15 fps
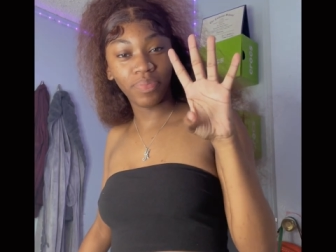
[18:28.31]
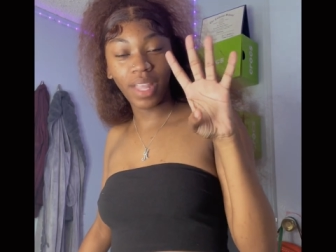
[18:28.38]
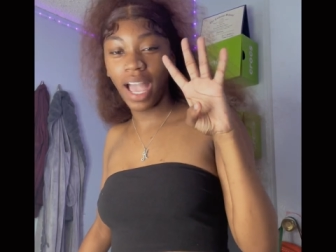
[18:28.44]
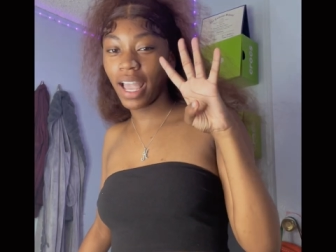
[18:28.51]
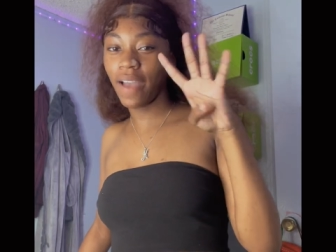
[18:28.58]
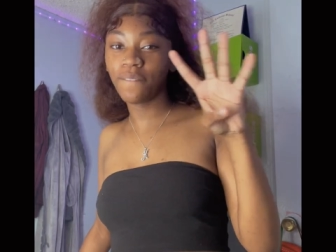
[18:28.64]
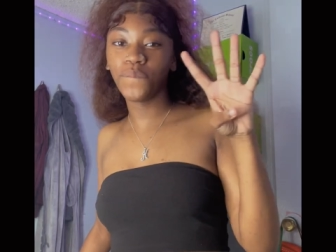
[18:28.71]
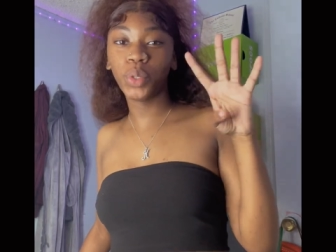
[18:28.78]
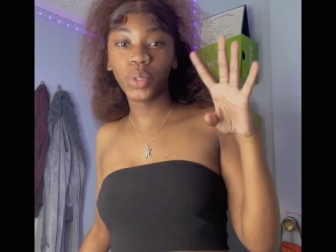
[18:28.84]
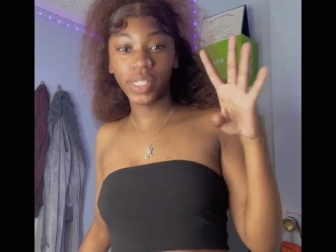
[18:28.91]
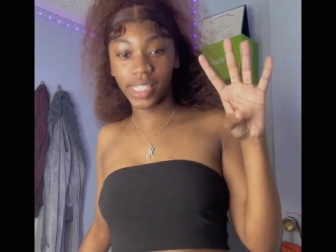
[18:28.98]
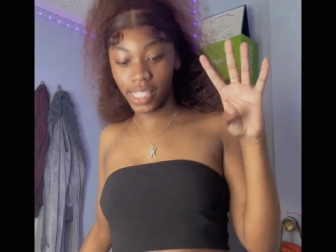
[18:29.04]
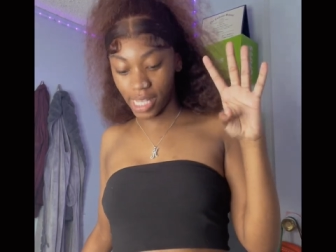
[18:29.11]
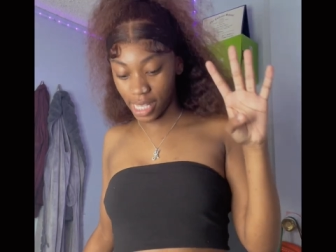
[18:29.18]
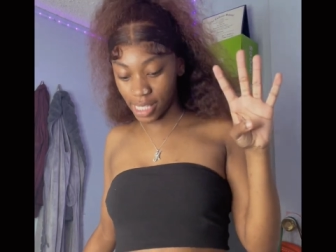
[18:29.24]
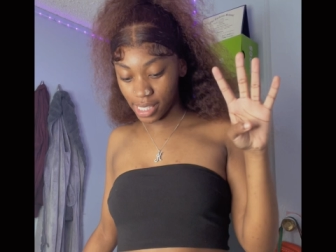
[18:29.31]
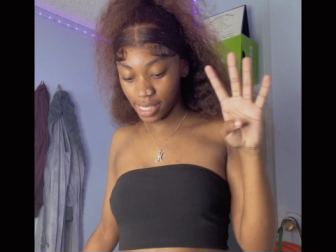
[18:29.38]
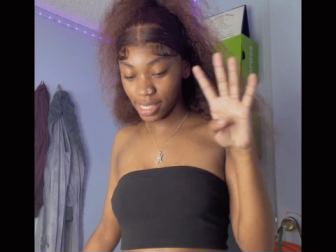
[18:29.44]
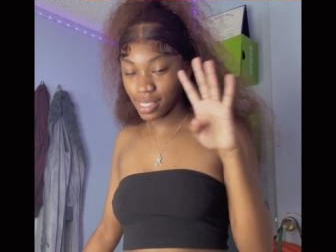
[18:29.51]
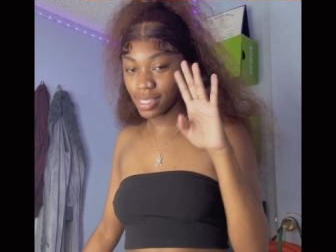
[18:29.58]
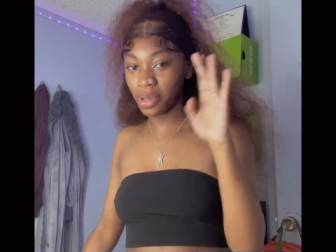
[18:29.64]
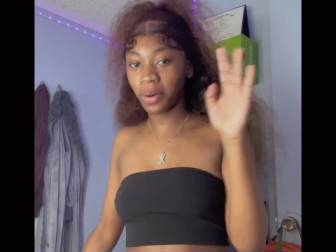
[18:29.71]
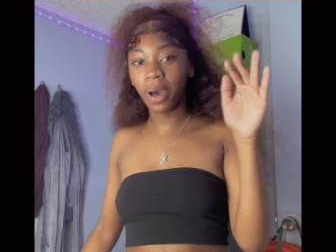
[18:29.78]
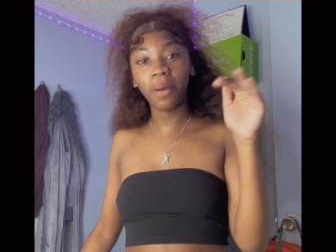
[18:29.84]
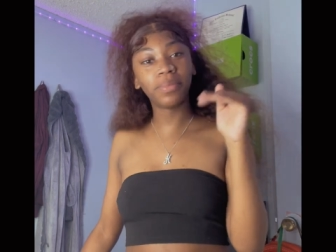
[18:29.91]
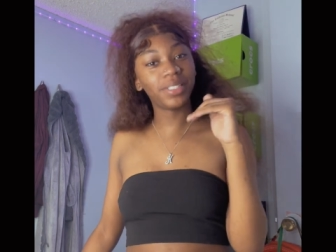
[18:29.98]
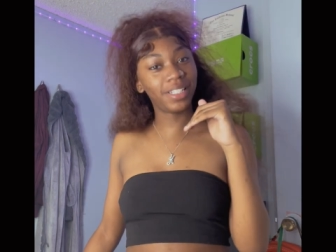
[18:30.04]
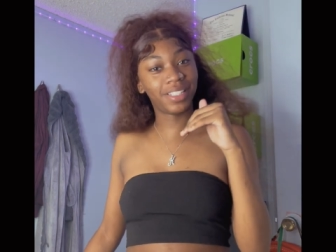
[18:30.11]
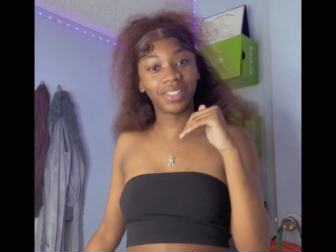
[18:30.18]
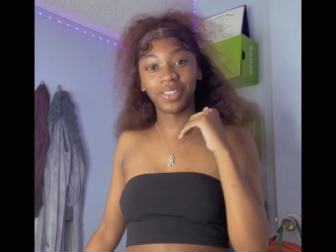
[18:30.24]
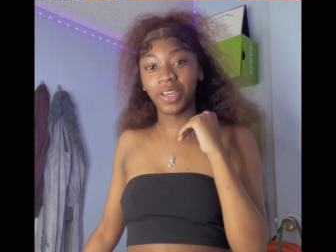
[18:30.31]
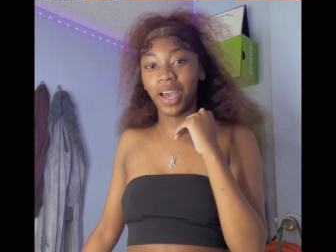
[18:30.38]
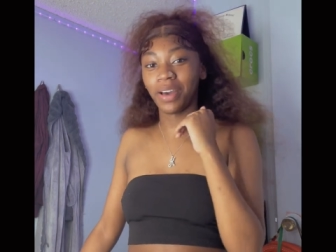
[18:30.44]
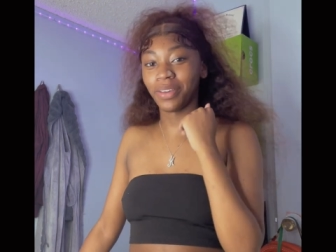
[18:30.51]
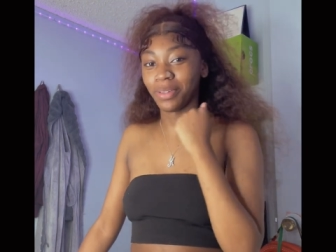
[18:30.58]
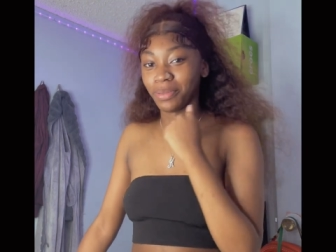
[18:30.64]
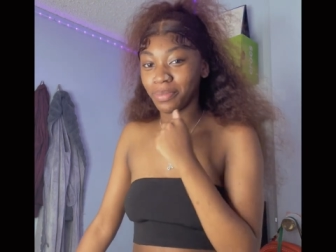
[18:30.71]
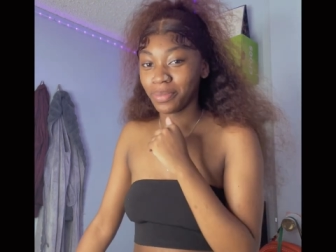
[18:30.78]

I have four seats, So I'm just show y'all them.